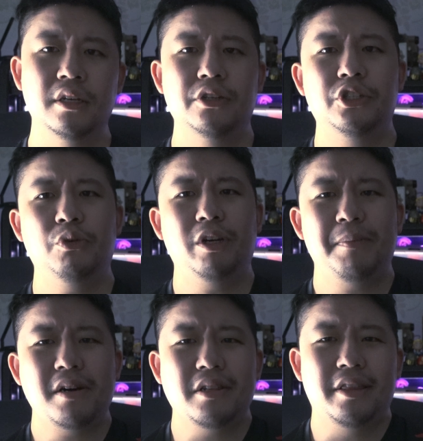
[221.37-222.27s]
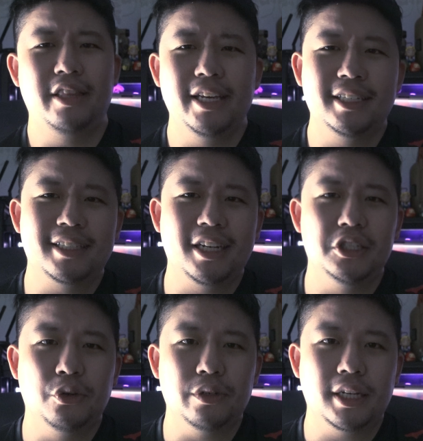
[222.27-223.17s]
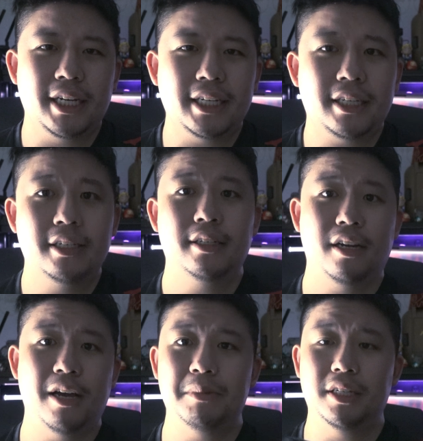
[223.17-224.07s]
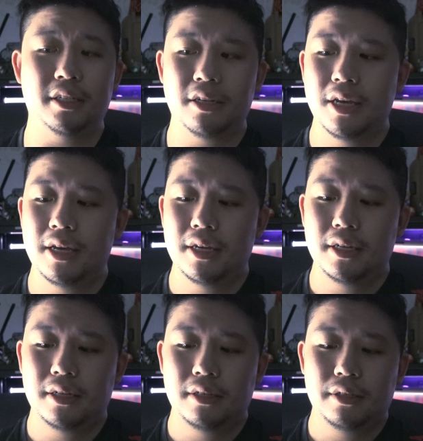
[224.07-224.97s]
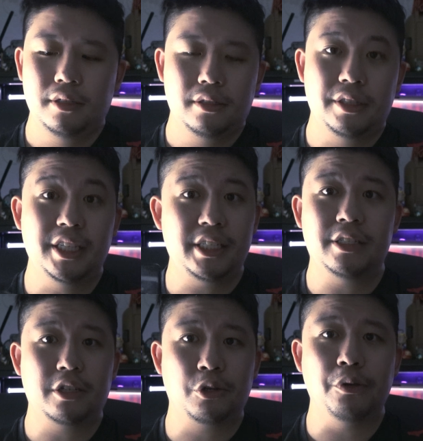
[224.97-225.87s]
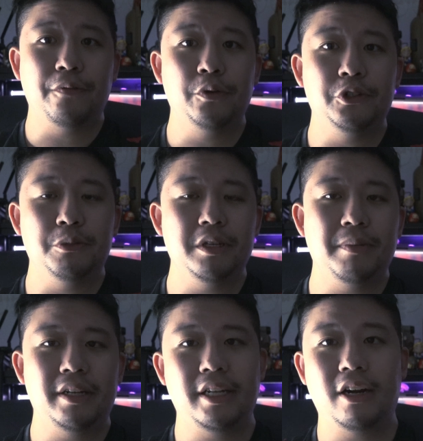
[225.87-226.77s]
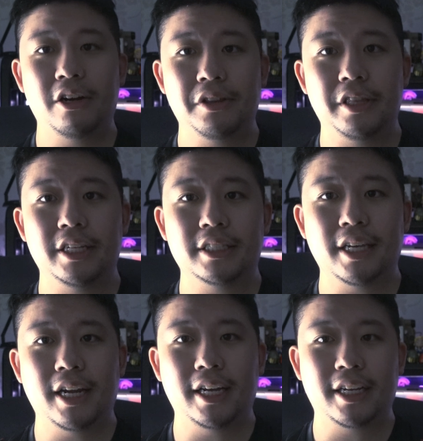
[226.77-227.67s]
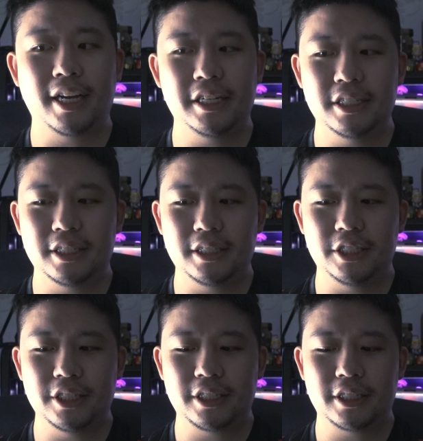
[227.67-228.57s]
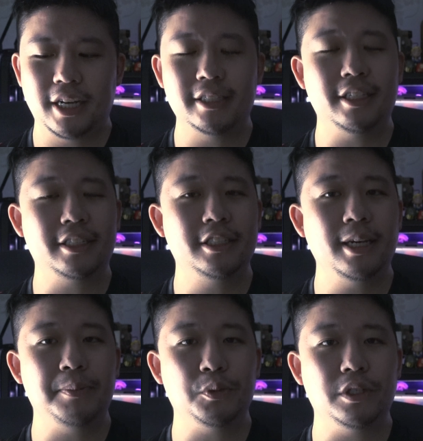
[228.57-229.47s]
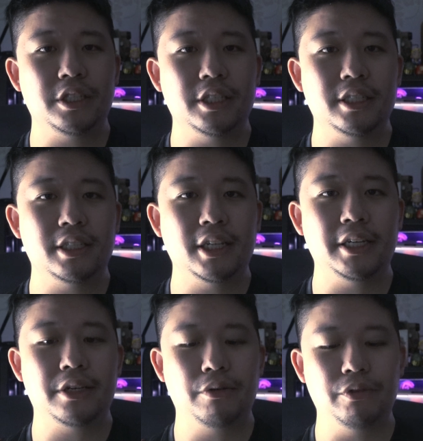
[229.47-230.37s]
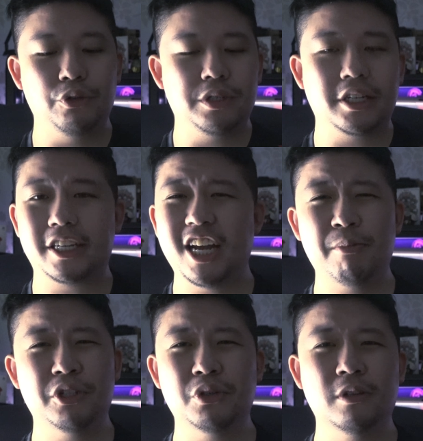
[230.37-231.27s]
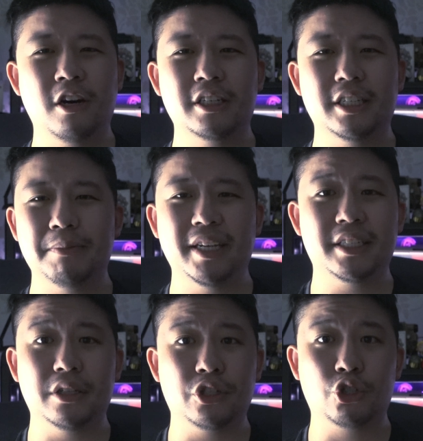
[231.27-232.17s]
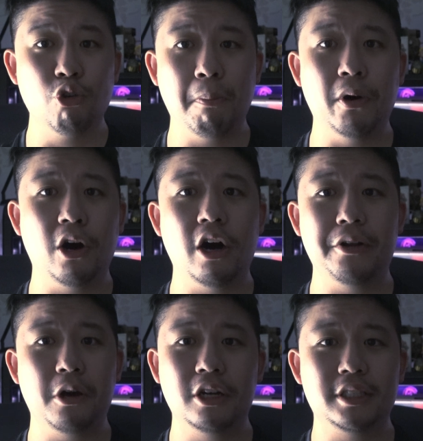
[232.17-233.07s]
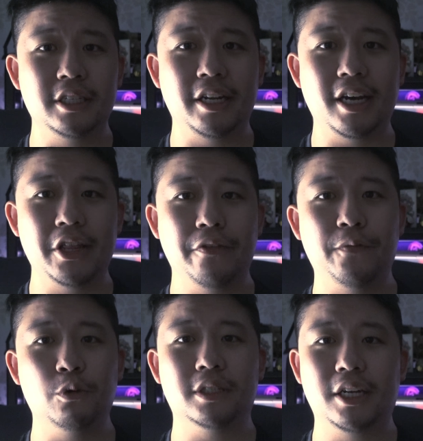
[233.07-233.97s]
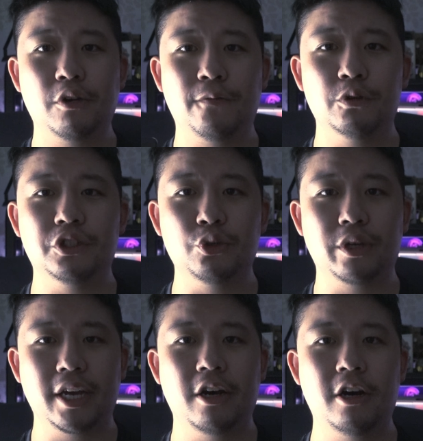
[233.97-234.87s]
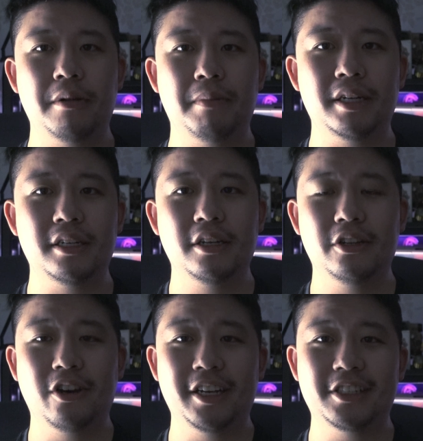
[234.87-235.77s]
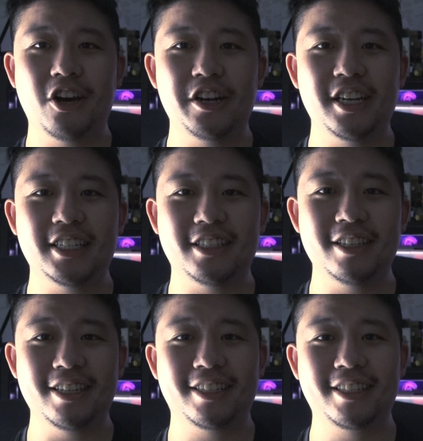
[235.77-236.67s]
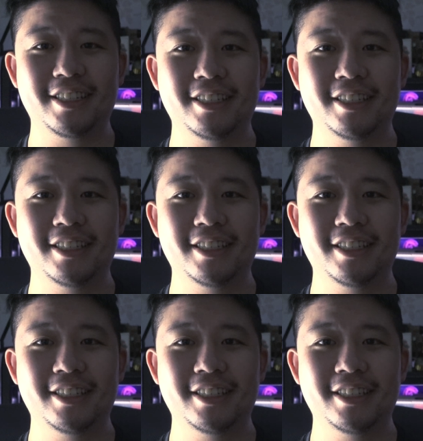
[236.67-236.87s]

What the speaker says: So what about the things that I don't like? I mean, this is a good phone to me, but there are things that I kinda just can't accept, which is like using the camera too long. It makes it super hot, hotter than other phones. I know phones do get hot, but not as hot as this.